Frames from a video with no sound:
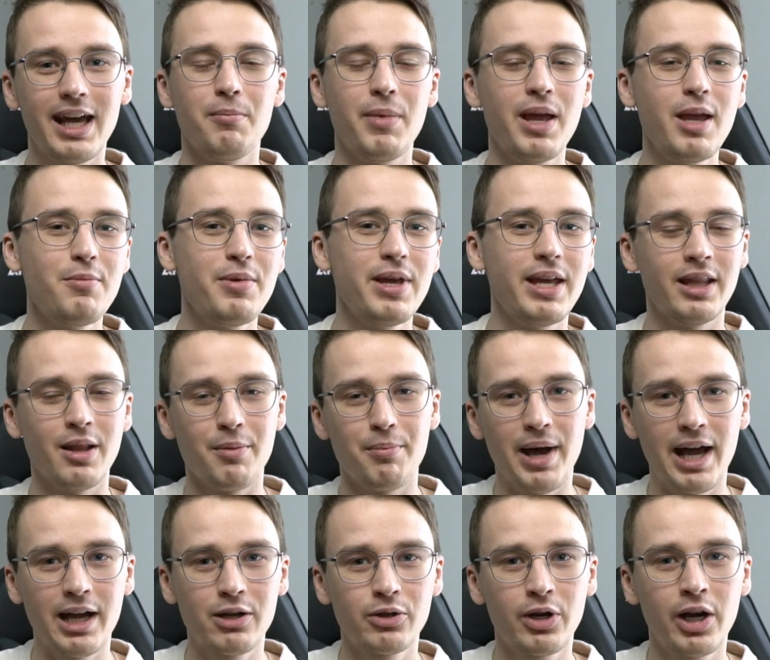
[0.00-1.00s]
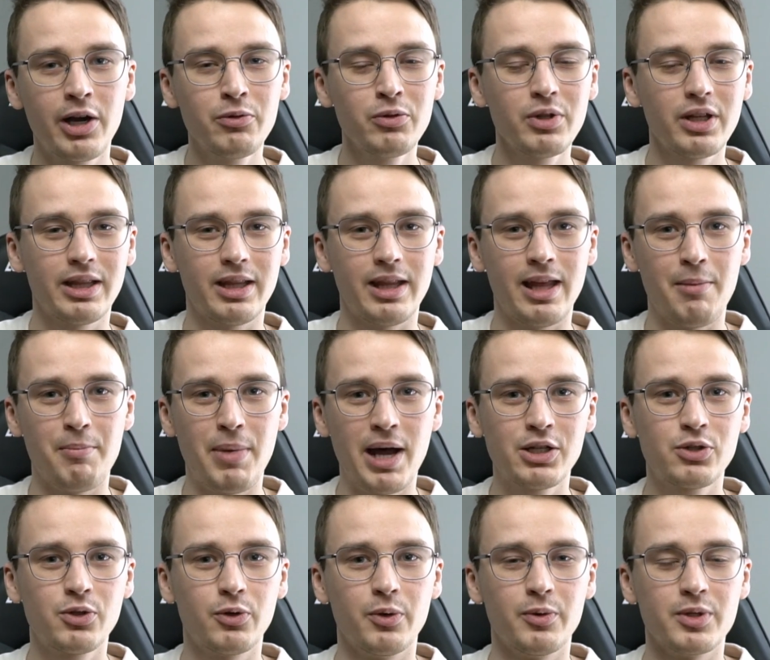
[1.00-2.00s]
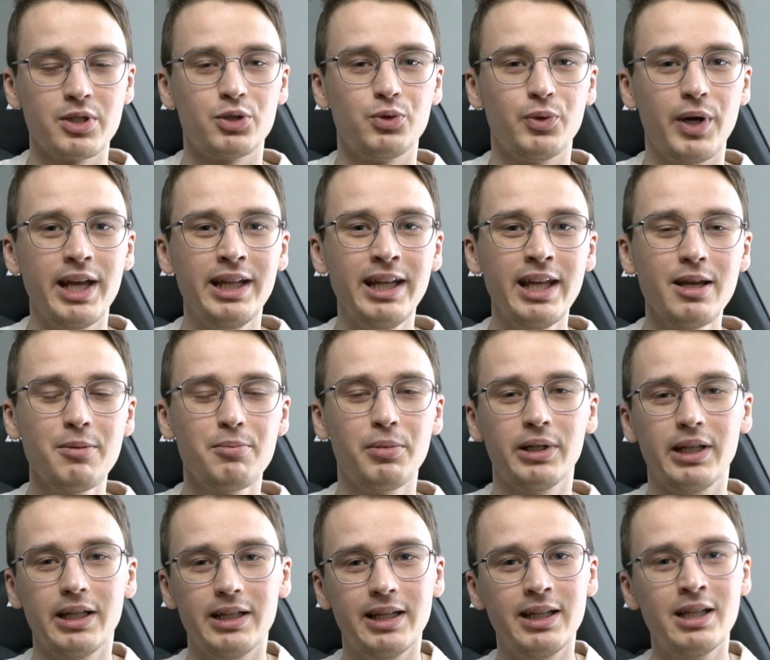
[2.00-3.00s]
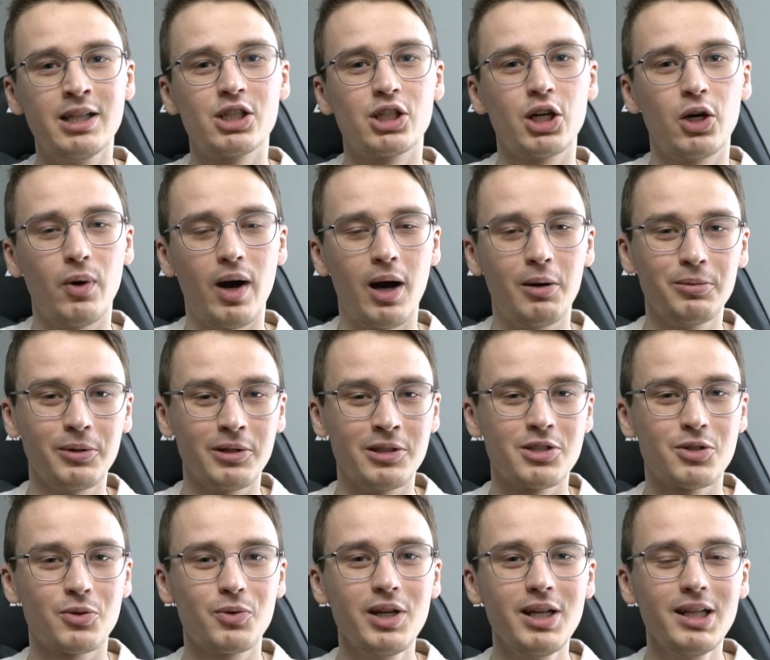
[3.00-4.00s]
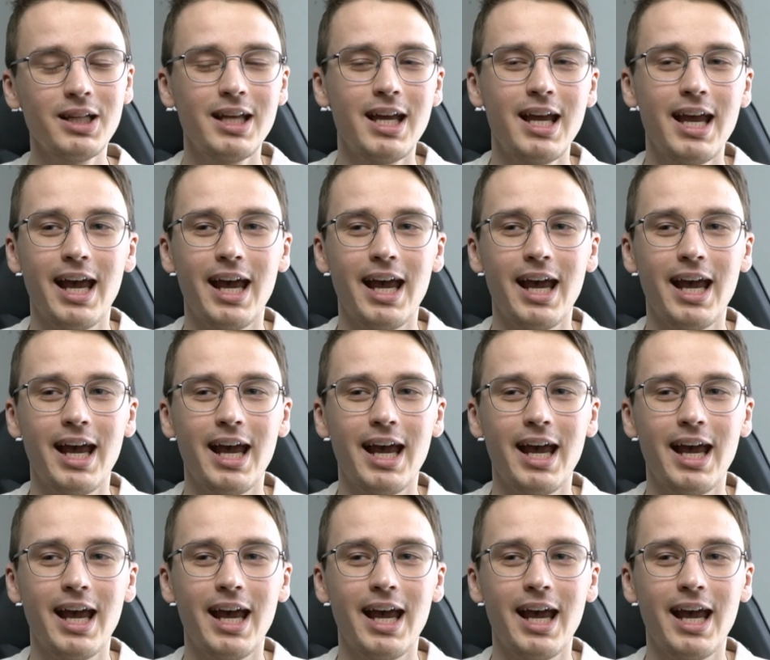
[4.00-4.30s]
Maybe in the background the battery was draining but it didn't show up on screen,